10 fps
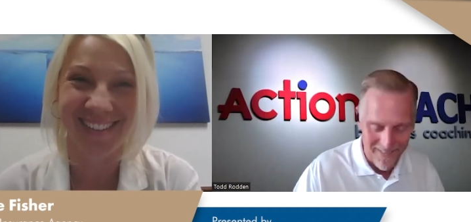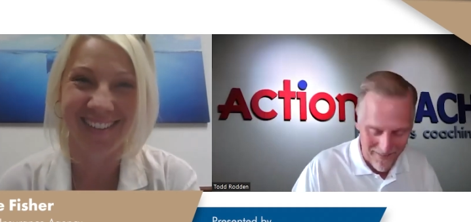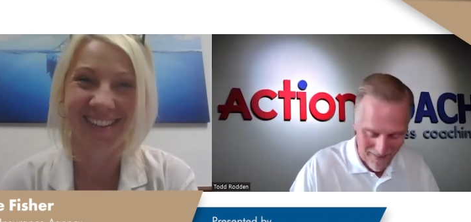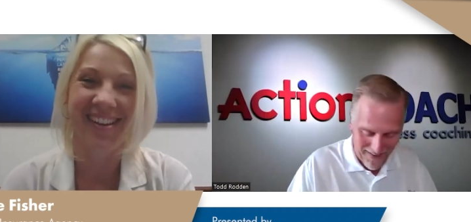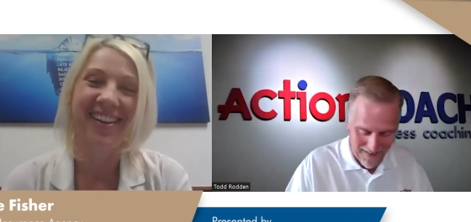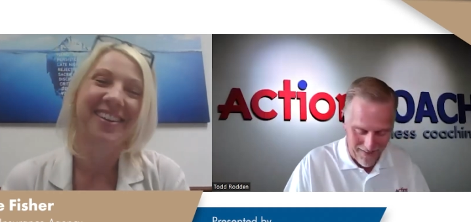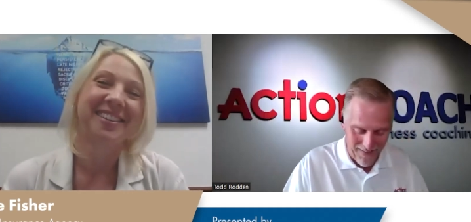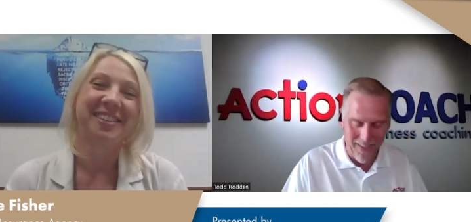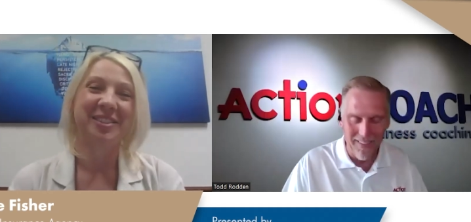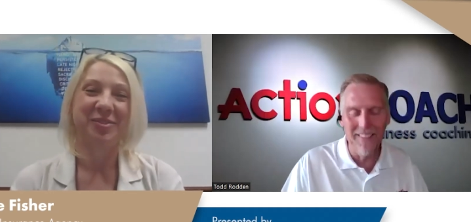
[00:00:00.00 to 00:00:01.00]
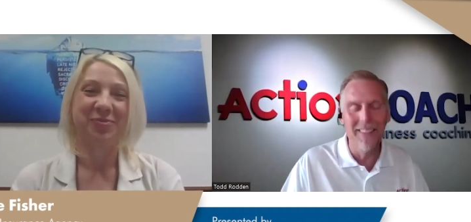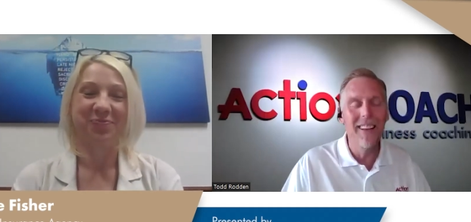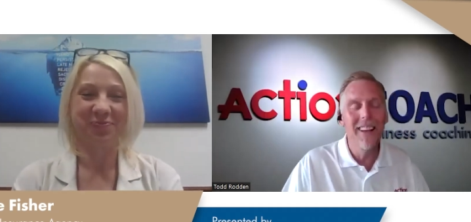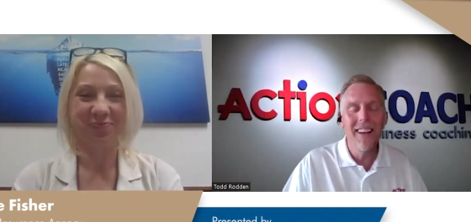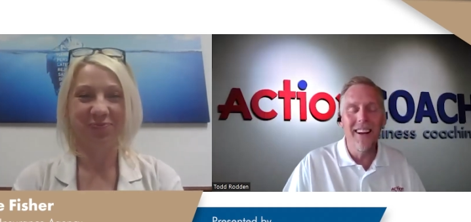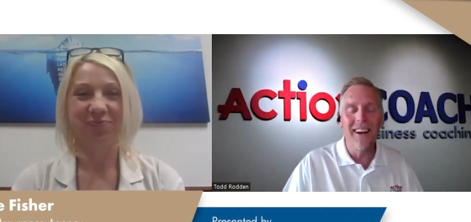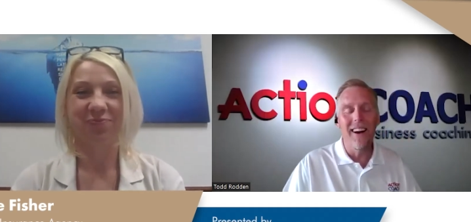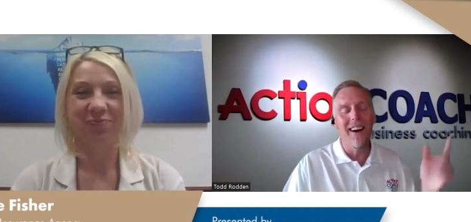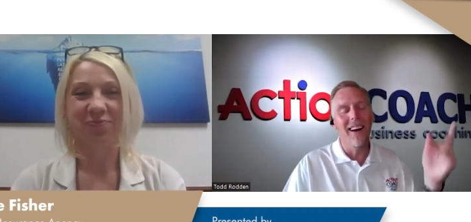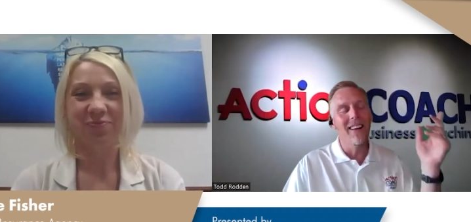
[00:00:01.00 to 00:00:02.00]
Speaker 1: as as well.
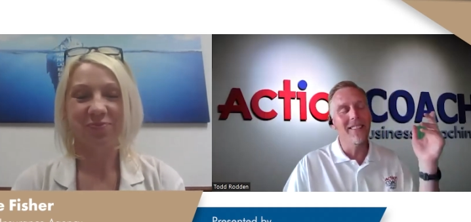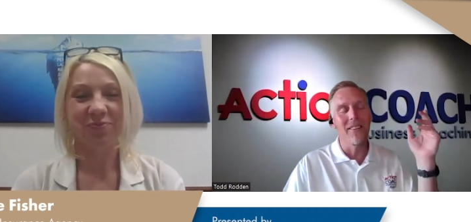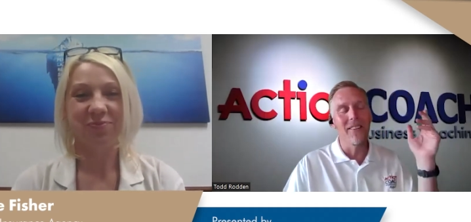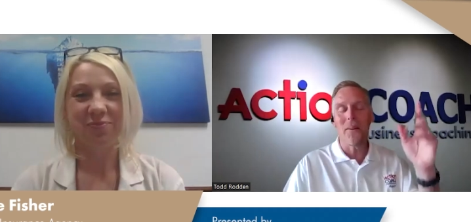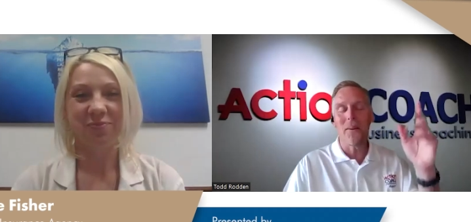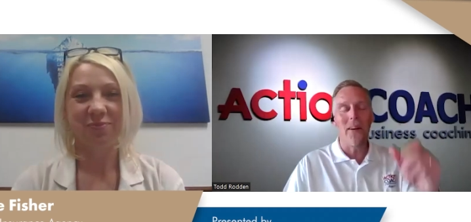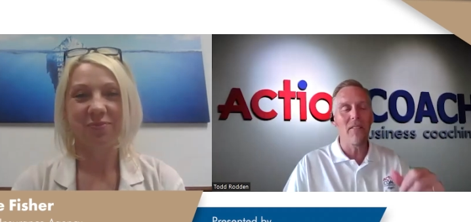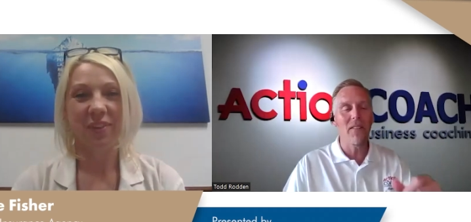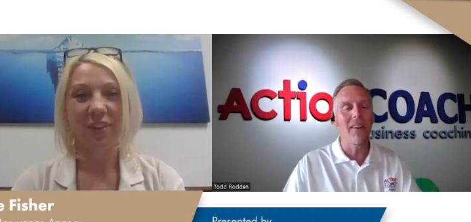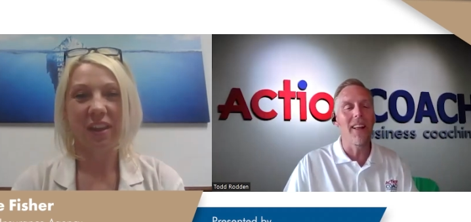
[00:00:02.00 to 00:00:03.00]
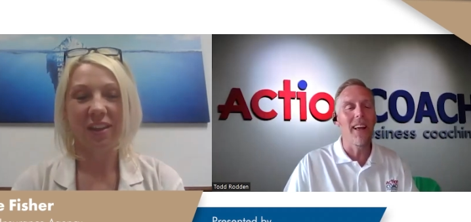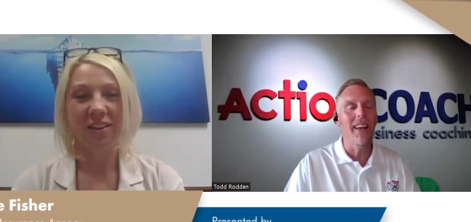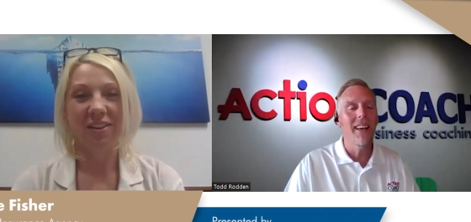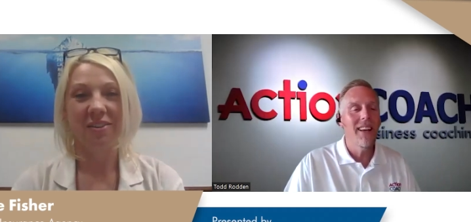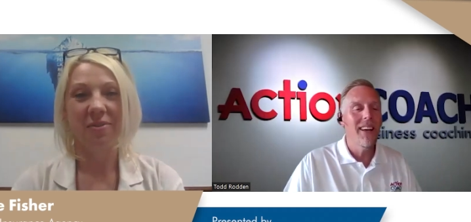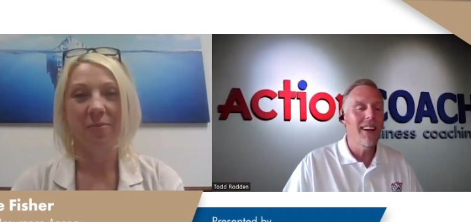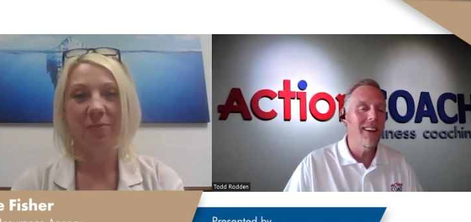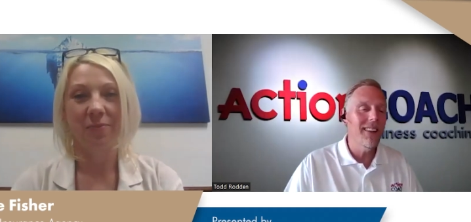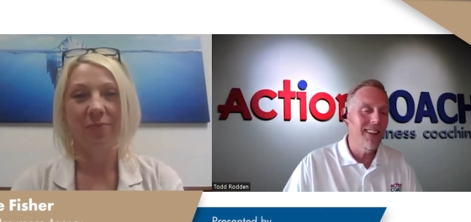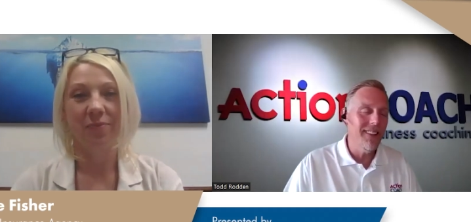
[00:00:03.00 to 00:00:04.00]
Uh, so as we wrap here today, uh,
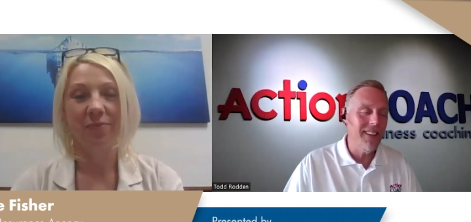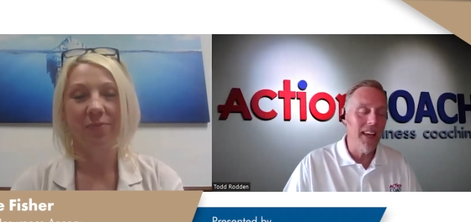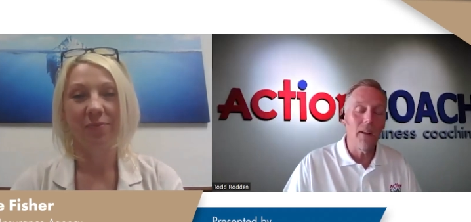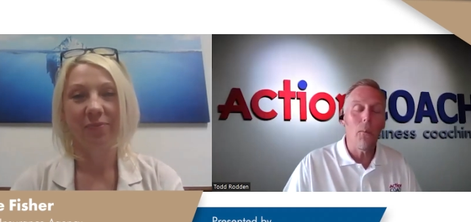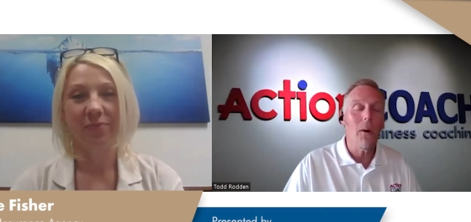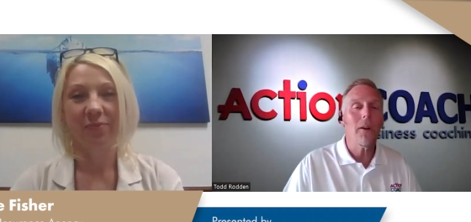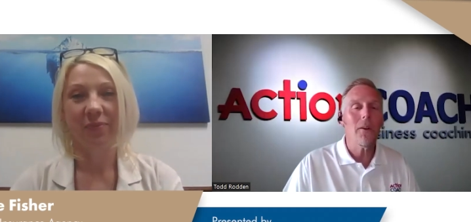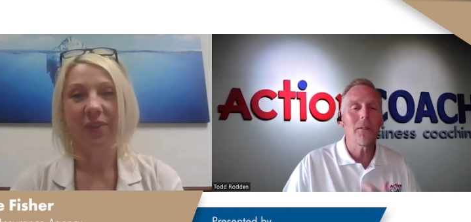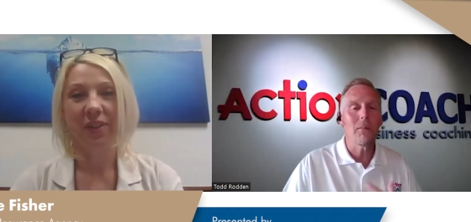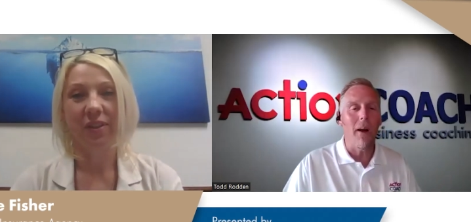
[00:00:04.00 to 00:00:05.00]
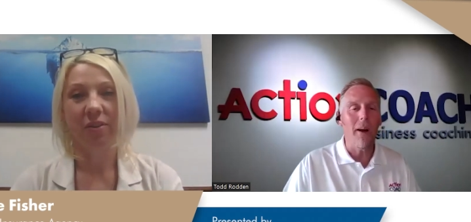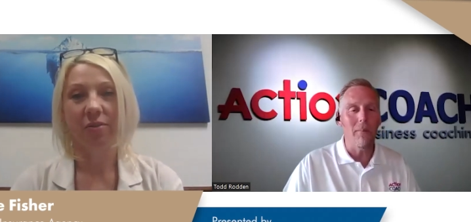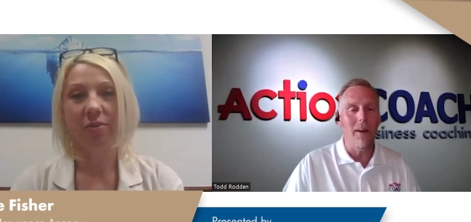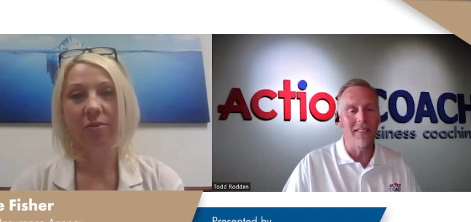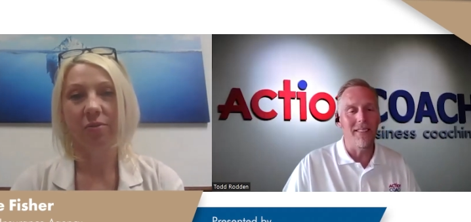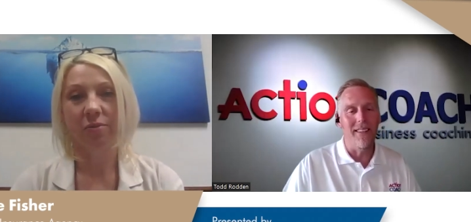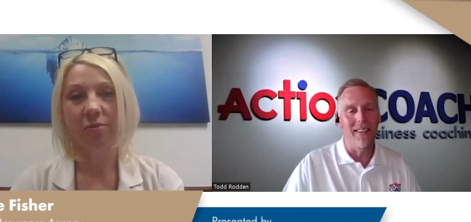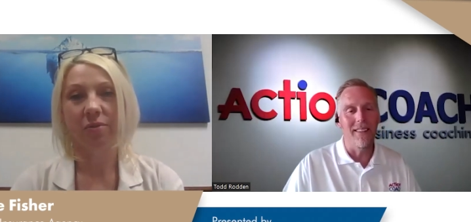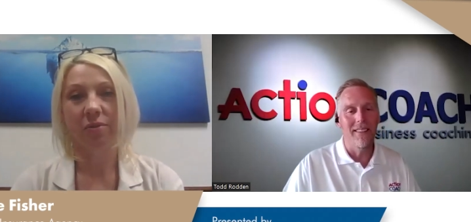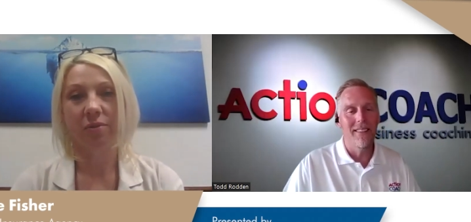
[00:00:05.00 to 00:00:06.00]
Deanne, what are you inspired by today?
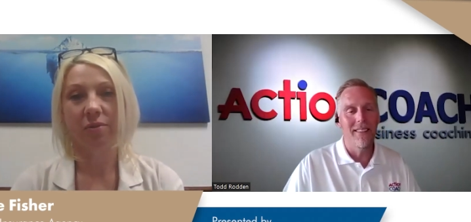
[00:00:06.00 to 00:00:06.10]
